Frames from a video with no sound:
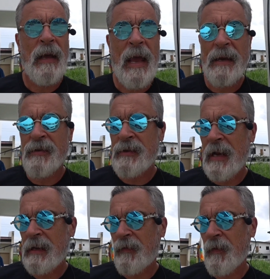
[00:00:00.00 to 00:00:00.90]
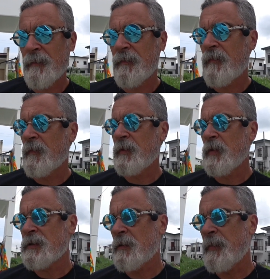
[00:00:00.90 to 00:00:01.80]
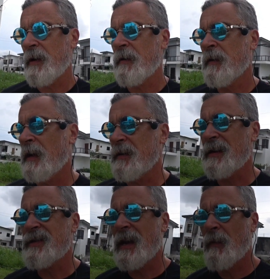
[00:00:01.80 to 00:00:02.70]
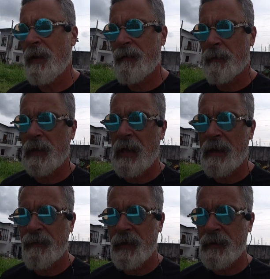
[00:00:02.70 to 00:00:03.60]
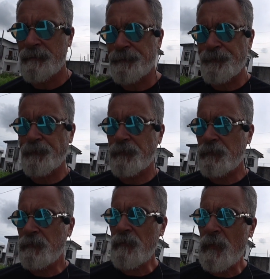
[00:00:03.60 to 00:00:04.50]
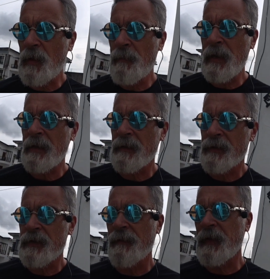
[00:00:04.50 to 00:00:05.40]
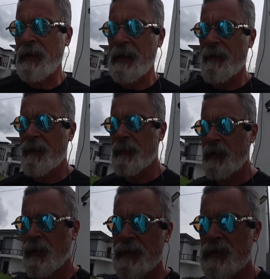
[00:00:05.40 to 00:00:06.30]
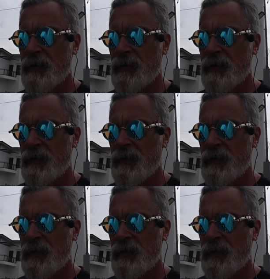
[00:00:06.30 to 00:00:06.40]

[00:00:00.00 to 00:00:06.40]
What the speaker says: Angus steaks from the U.S. are better. I shy away from a lot of the meat and stuff like that from the U.S.